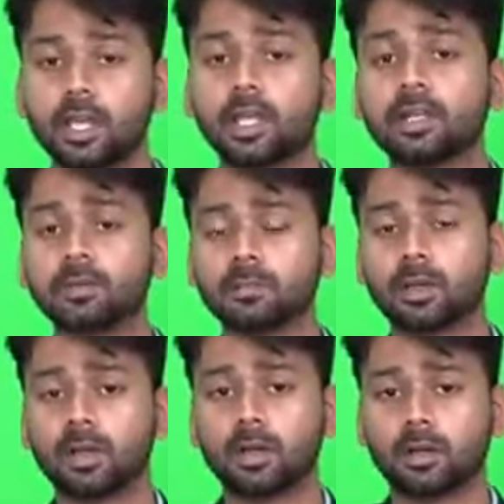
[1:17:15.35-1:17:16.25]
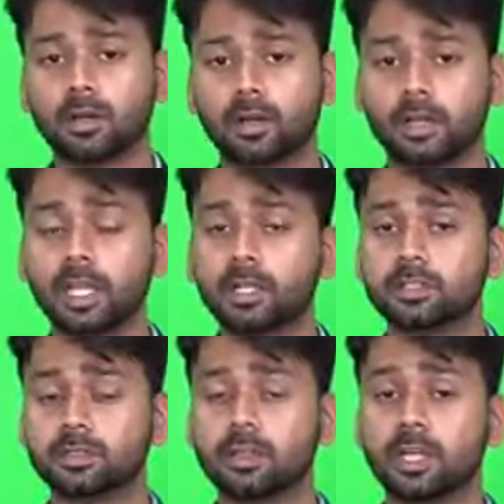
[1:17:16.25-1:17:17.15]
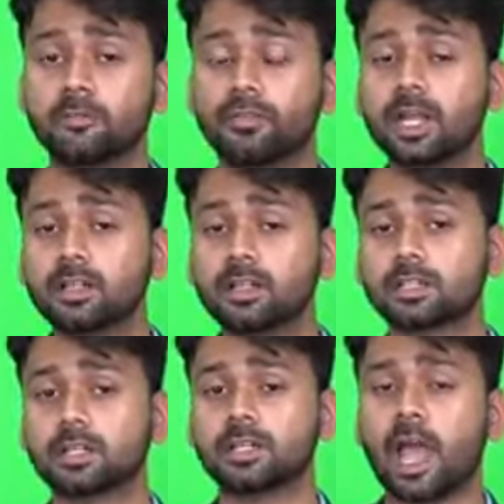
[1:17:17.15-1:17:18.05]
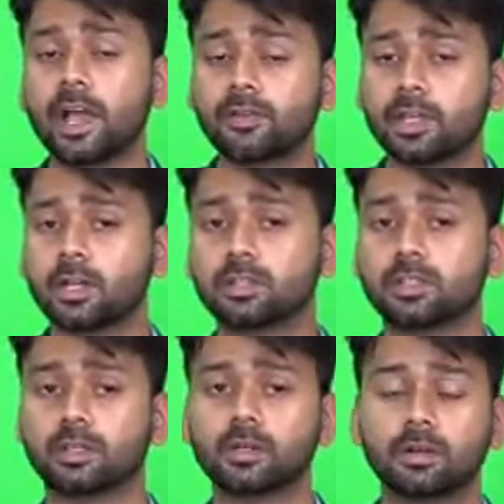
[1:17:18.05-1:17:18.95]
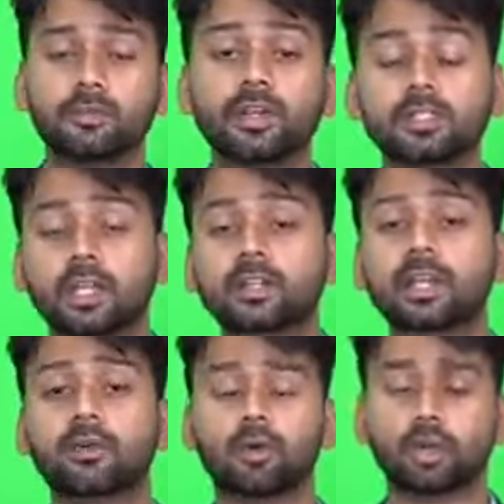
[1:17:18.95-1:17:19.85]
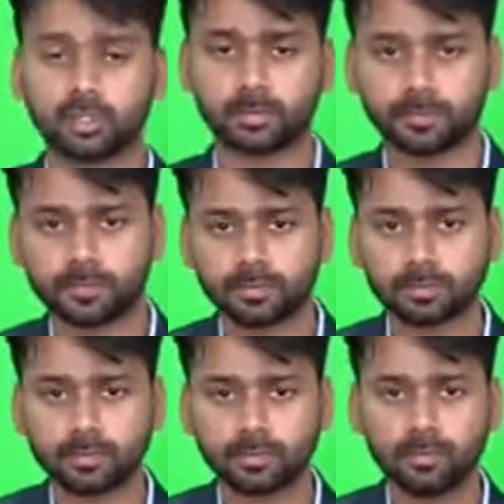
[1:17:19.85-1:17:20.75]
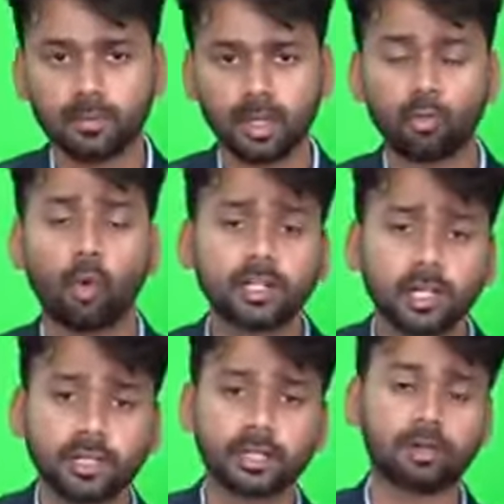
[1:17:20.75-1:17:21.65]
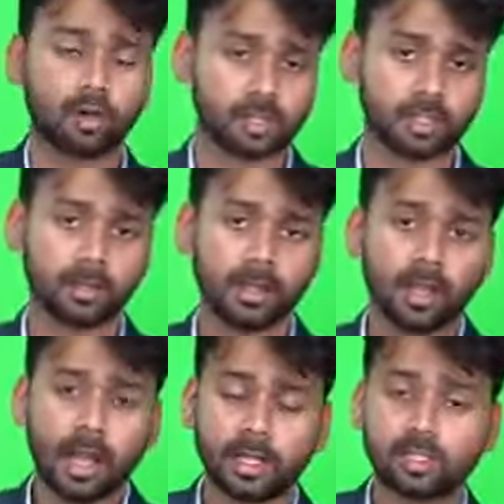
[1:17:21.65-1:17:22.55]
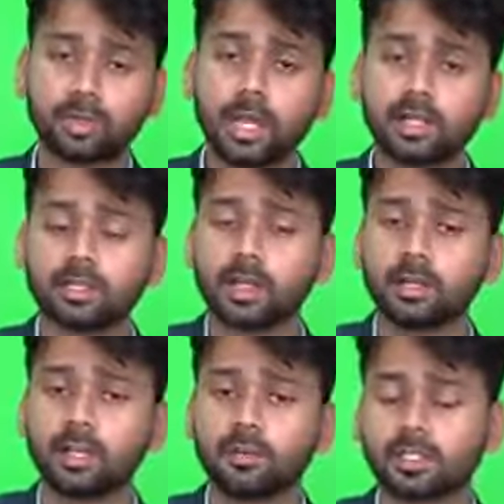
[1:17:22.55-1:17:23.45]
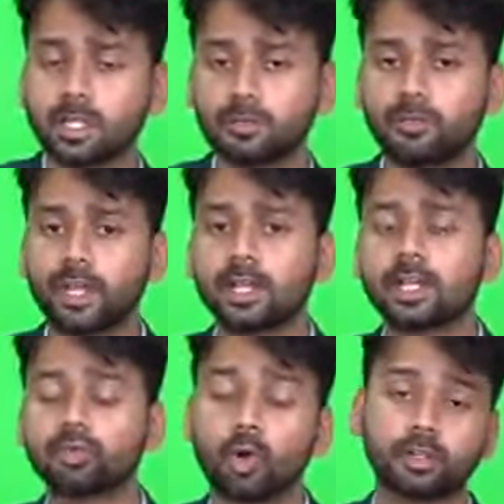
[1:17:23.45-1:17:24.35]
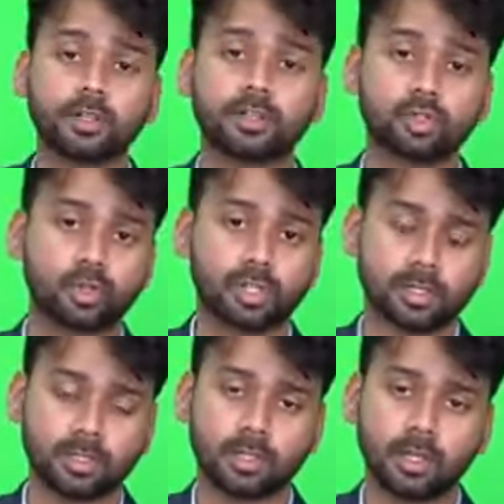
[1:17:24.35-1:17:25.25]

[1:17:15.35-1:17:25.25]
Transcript: in fields such as agriculture, which India wants. Water technology. Israel is a country which has very less water resources,